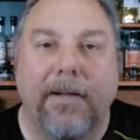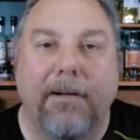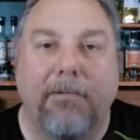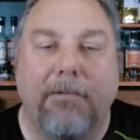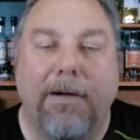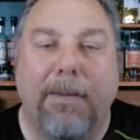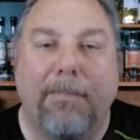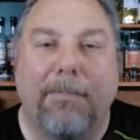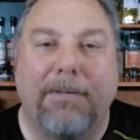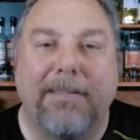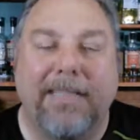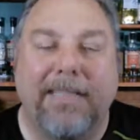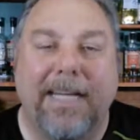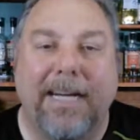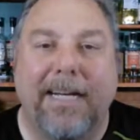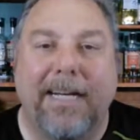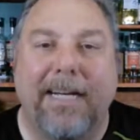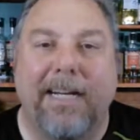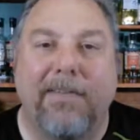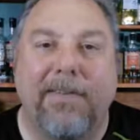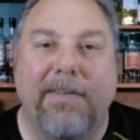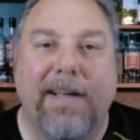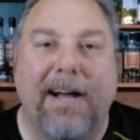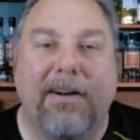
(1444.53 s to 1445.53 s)

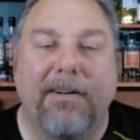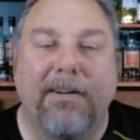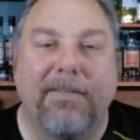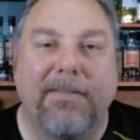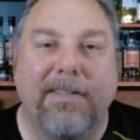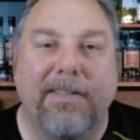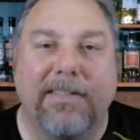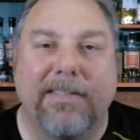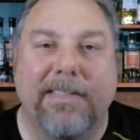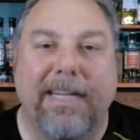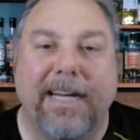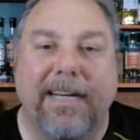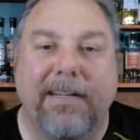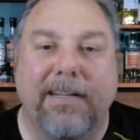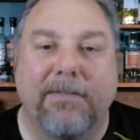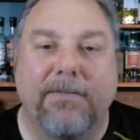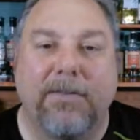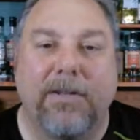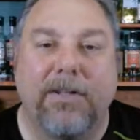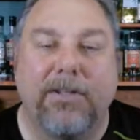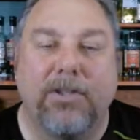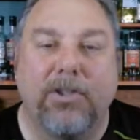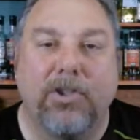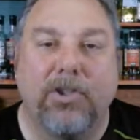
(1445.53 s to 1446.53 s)
representative out of the state
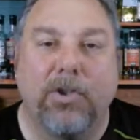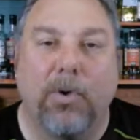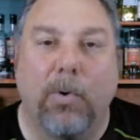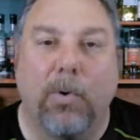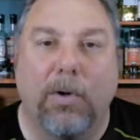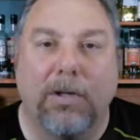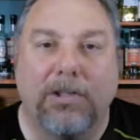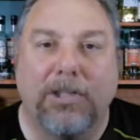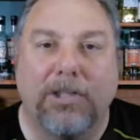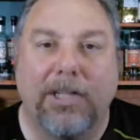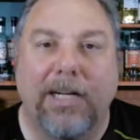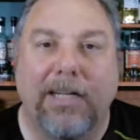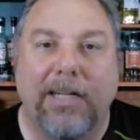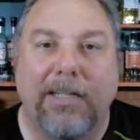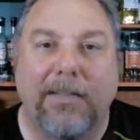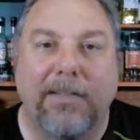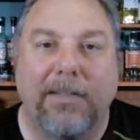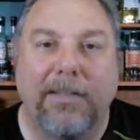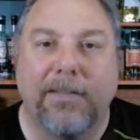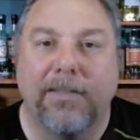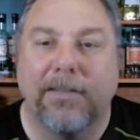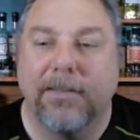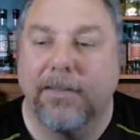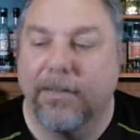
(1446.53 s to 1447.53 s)
of Georgia,
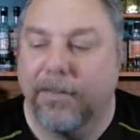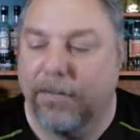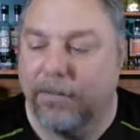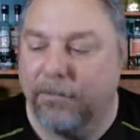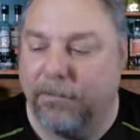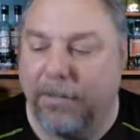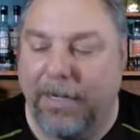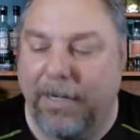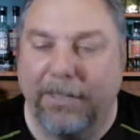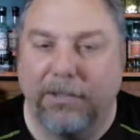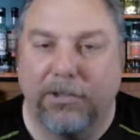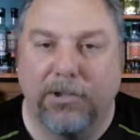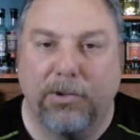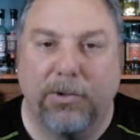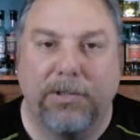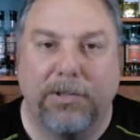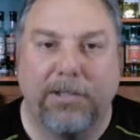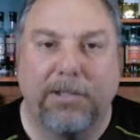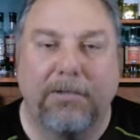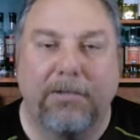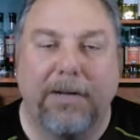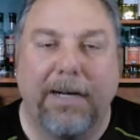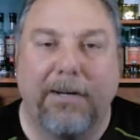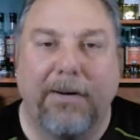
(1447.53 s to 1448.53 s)
right?
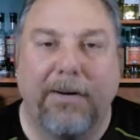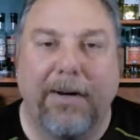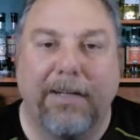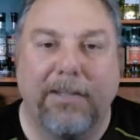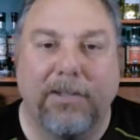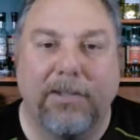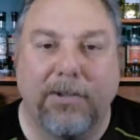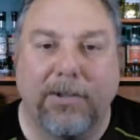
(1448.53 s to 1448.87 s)
Georgia, right, Craig?